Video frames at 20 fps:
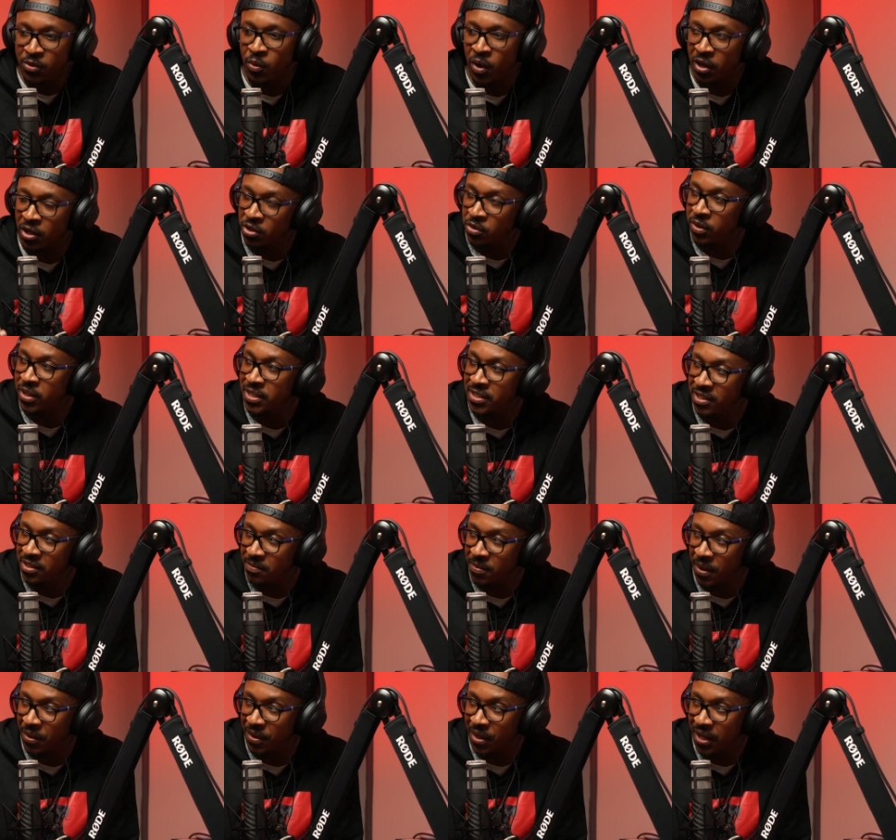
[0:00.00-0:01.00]
went crazy
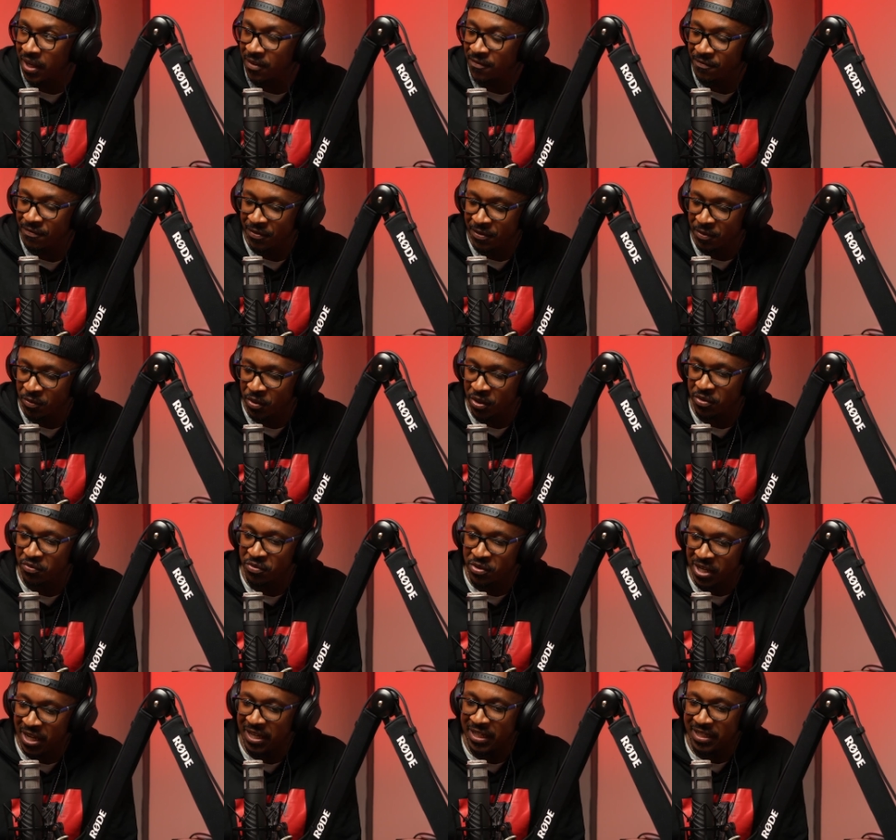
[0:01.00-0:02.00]
about that. Mm-hmm. When
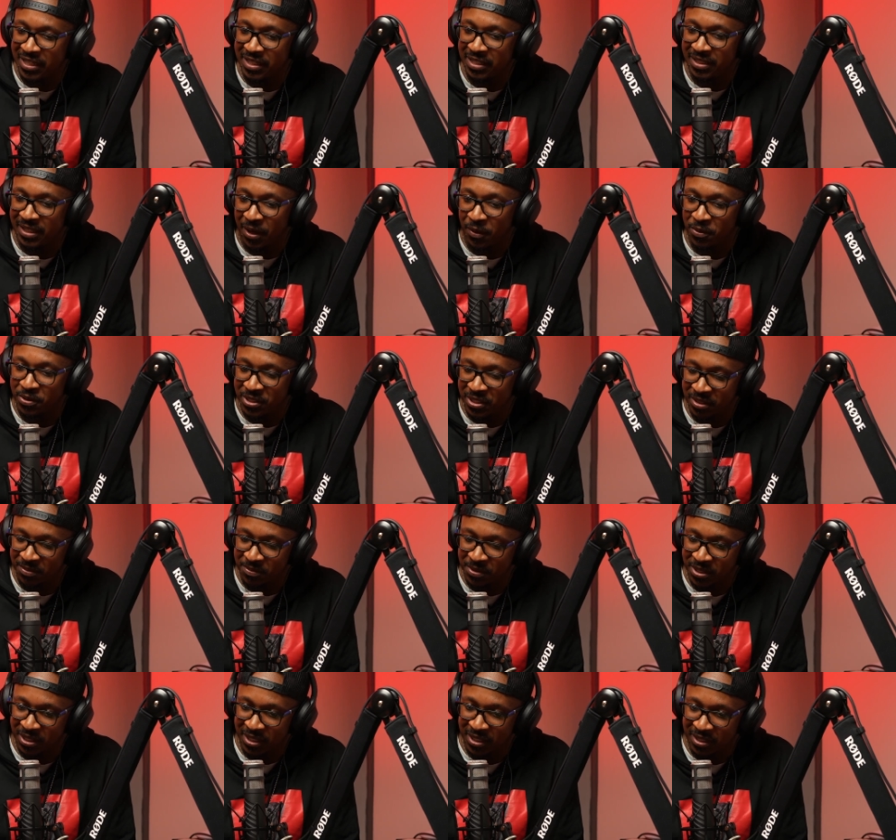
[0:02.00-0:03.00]
reality, that was him
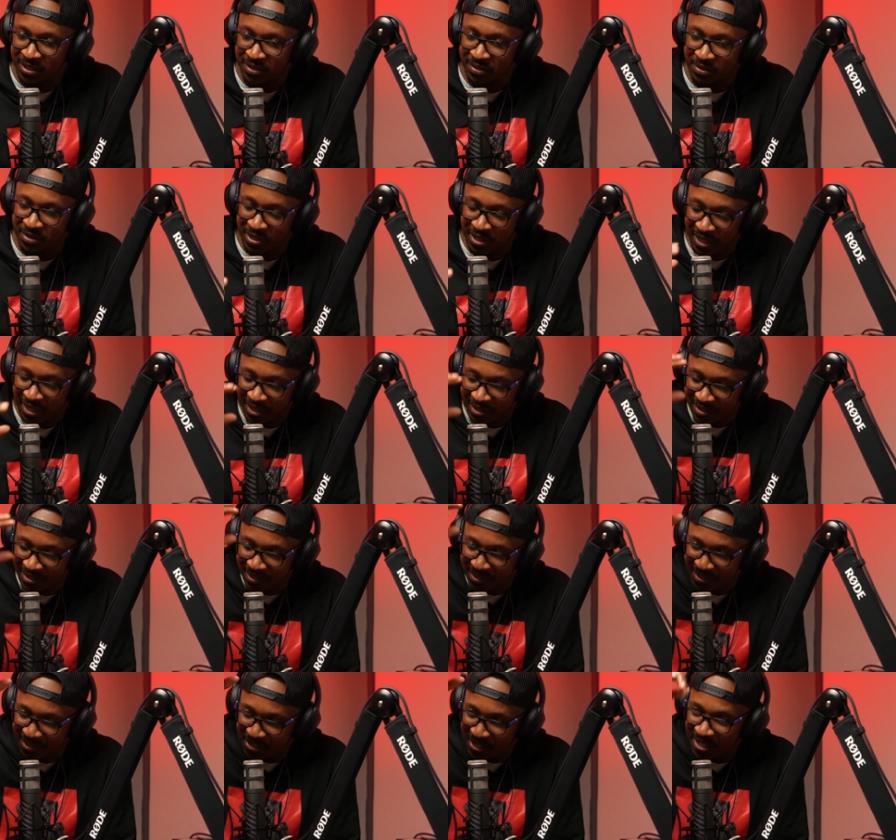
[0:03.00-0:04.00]
saying, like,
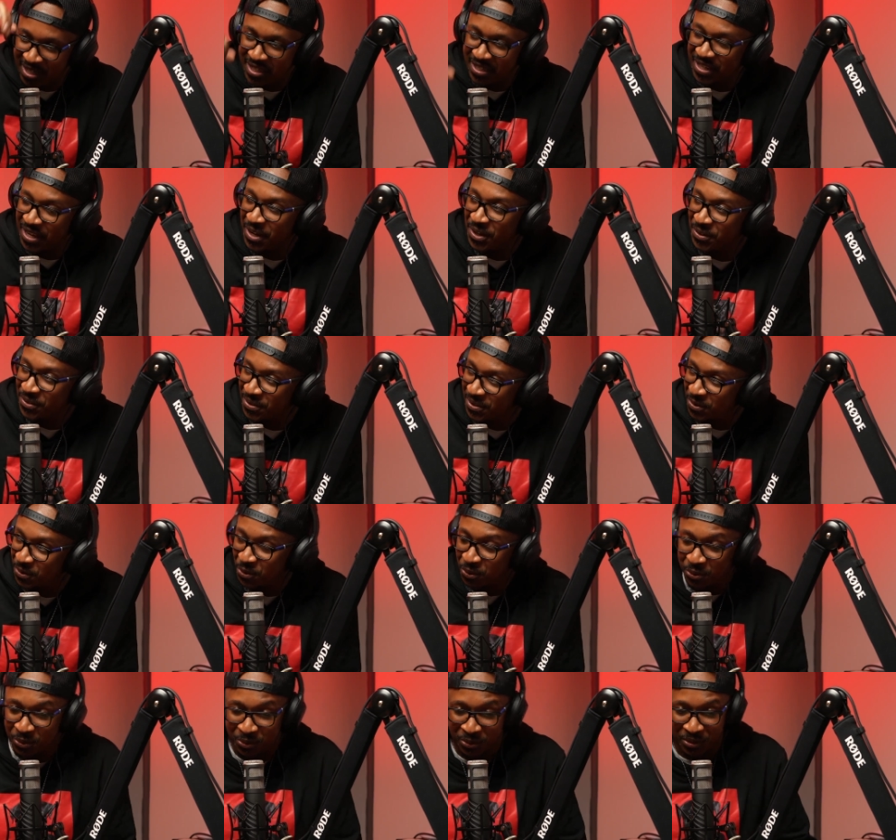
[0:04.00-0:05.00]
tear down
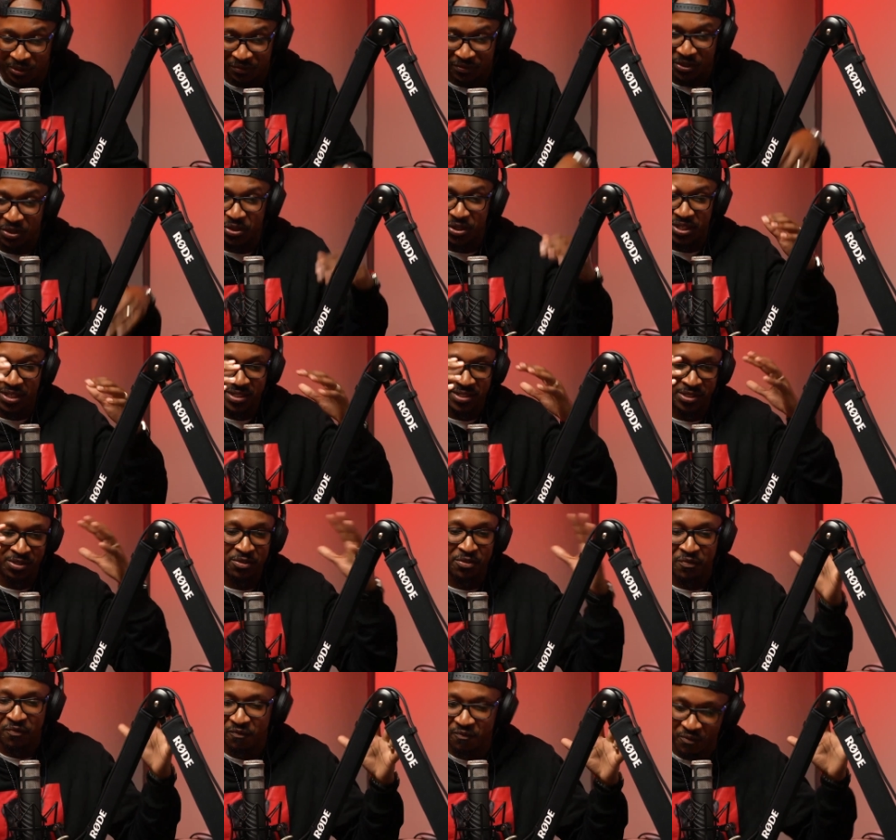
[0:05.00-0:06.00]
all of the things
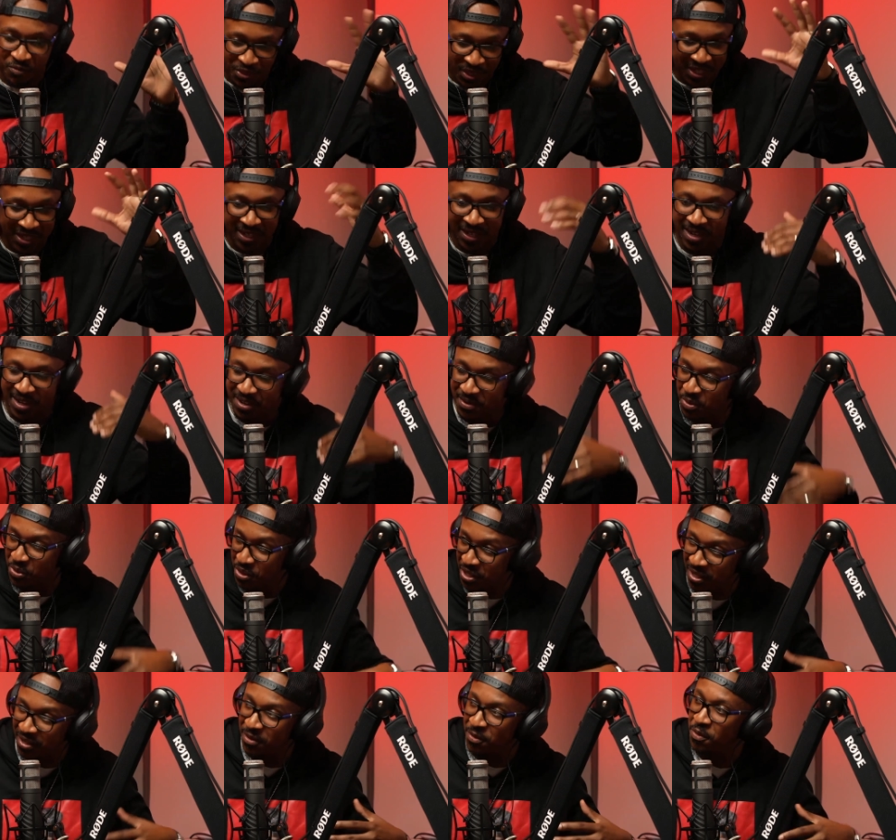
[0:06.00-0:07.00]
you've think I
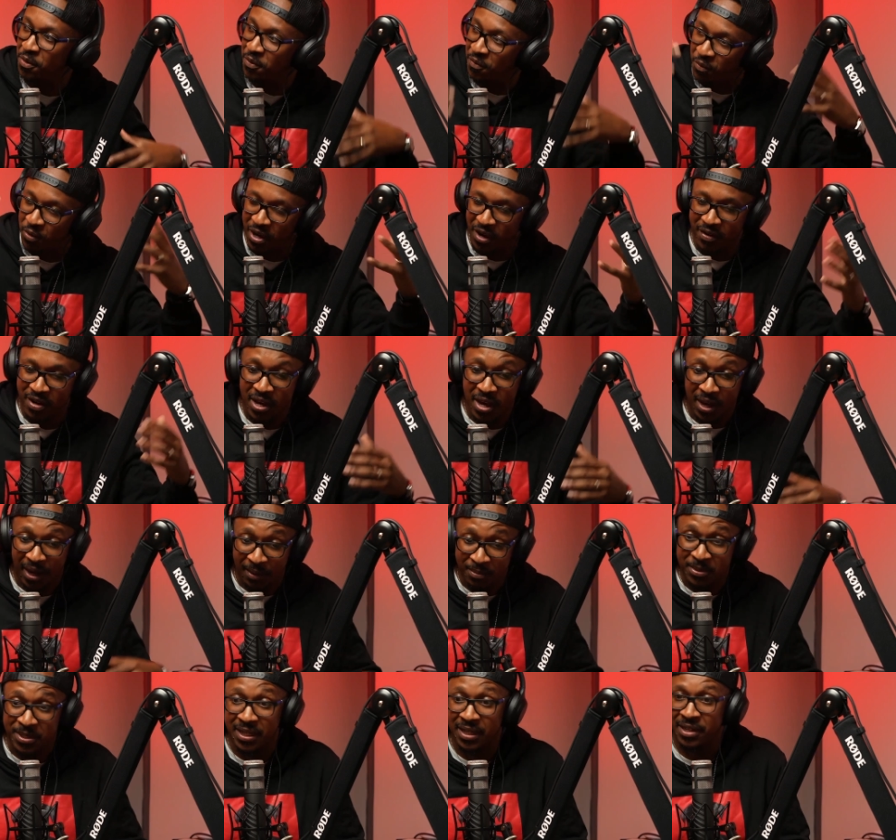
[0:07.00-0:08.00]
think or whatever.
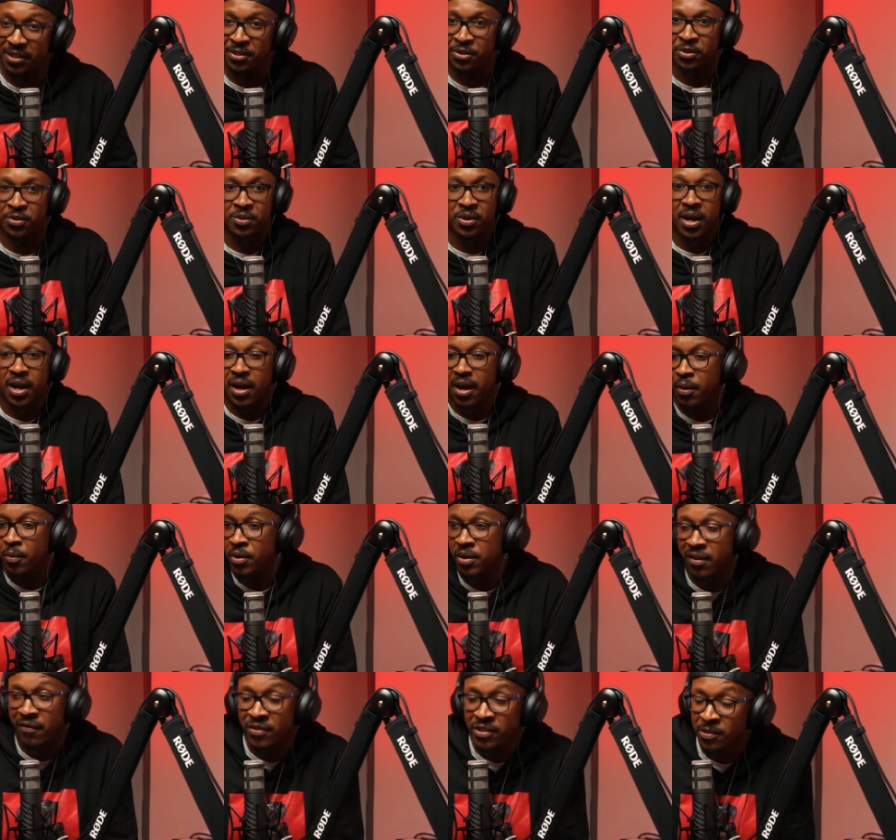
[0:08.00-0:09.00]
I'm telling you, I
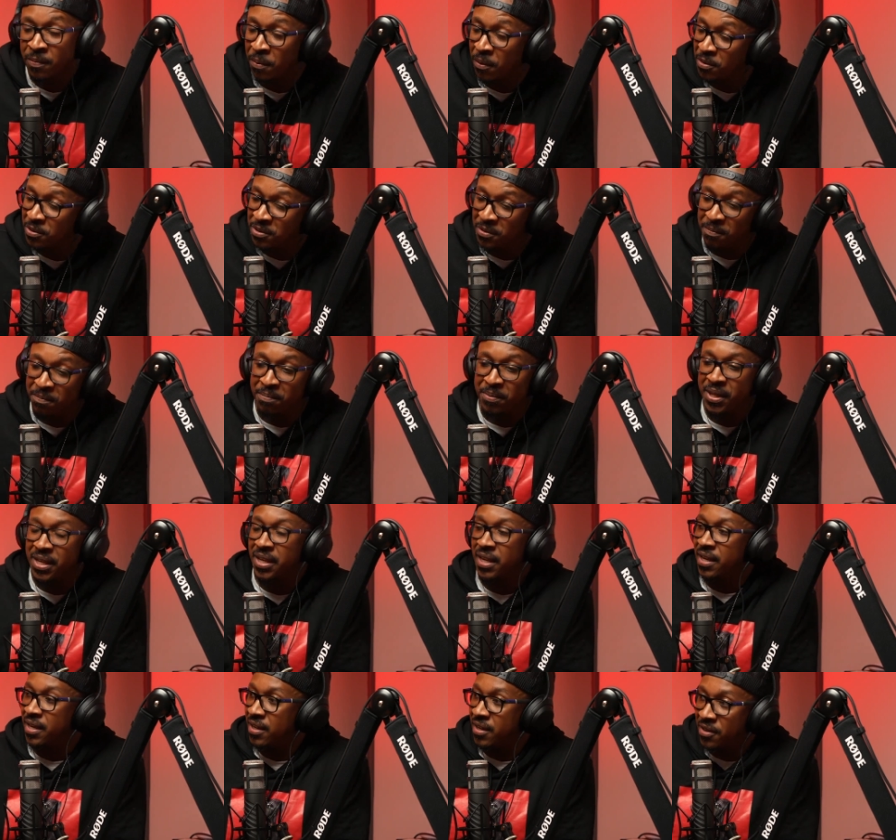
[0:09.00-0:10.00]
wasn't even supposed to be
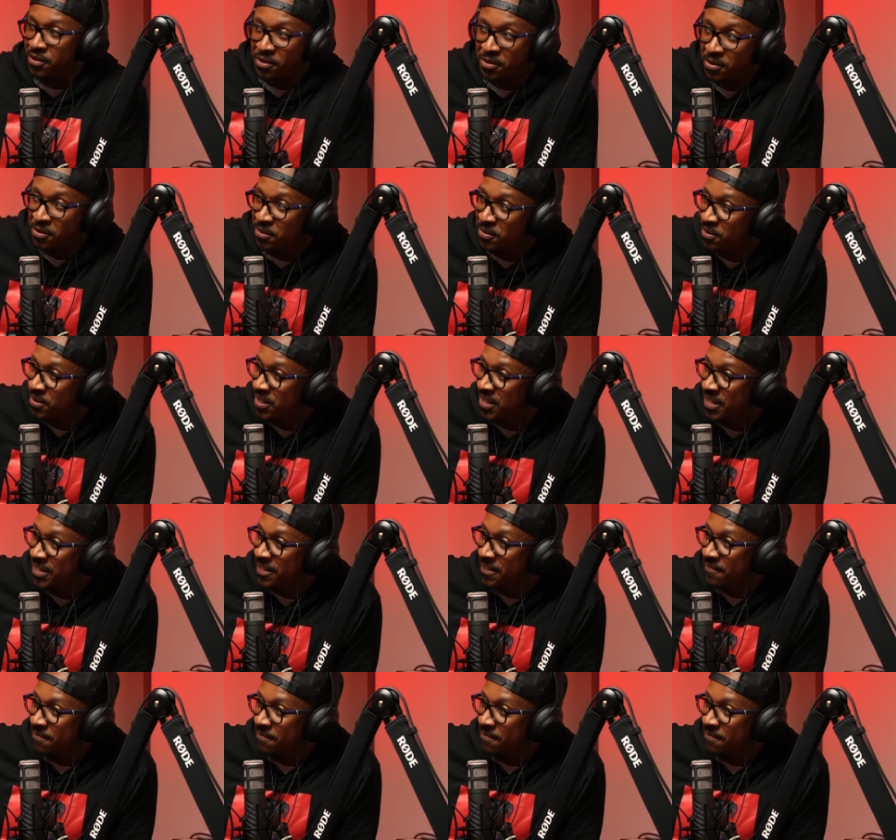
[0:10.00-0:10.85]
here, yo. Mm -hmm.